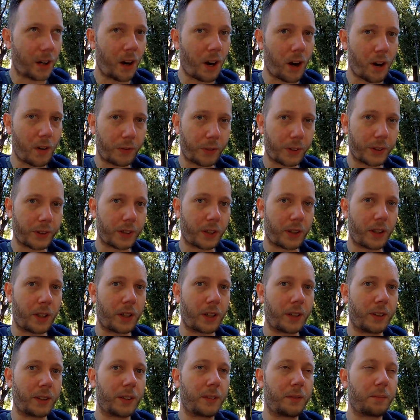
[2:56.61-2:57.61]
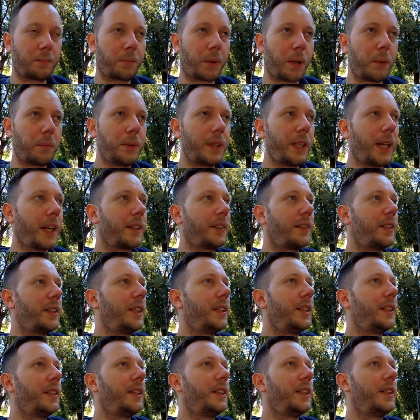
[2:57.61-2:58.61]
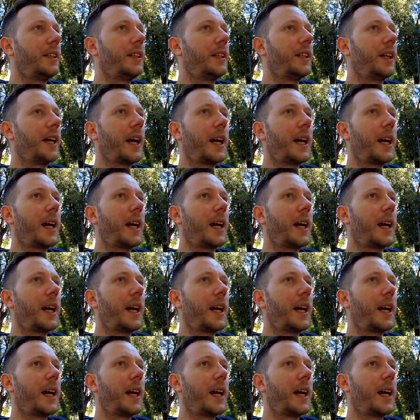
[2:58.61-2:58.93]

offered on probably at the